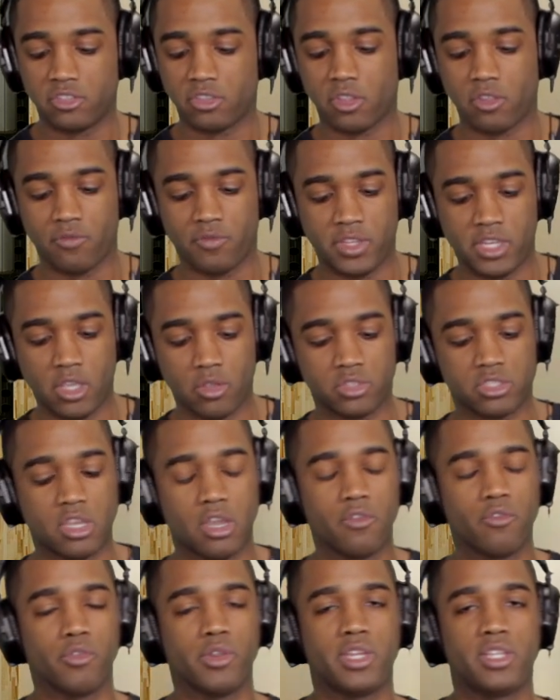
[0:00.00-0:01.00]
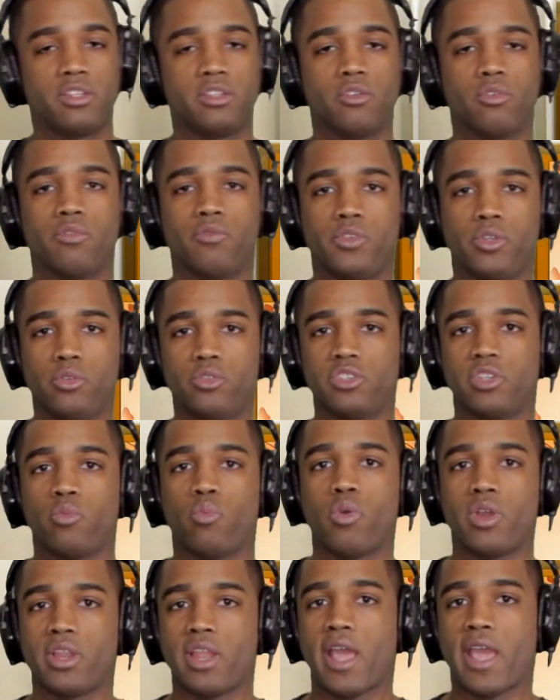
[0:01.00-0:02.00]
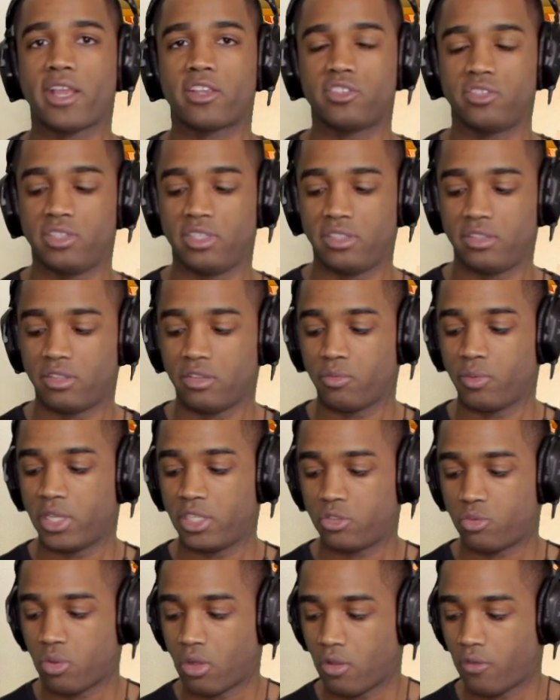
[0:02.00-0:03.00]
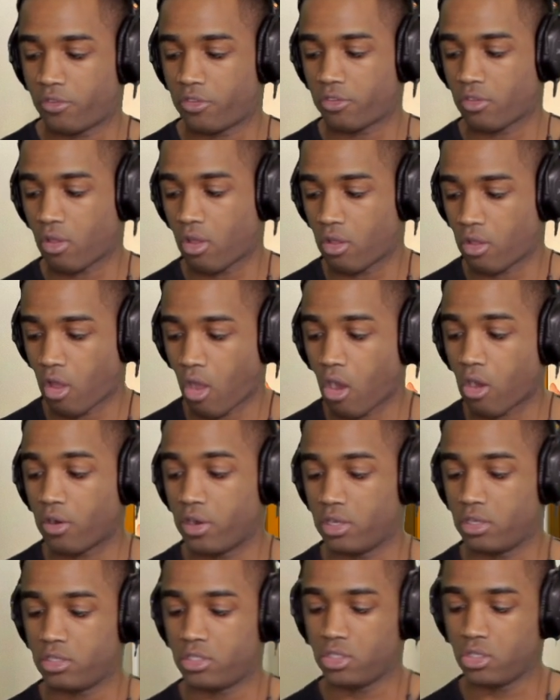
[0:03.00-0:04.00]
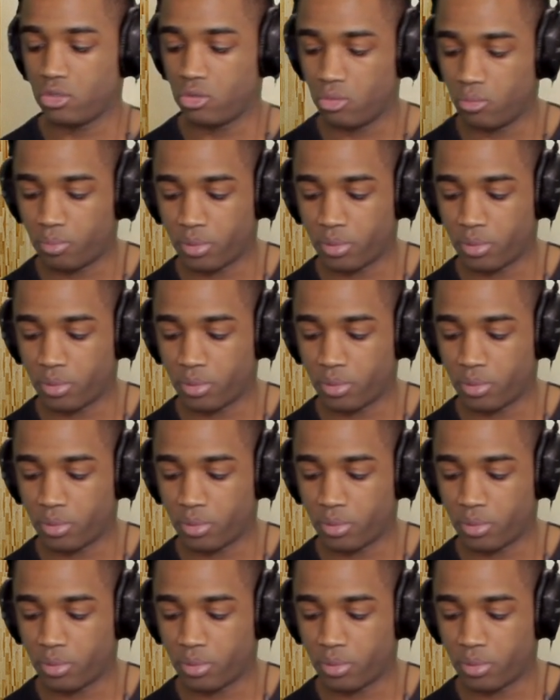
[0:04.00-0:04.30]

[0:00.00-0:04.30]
there's other videos covering the reviews and what actually the Rane 12s are and do,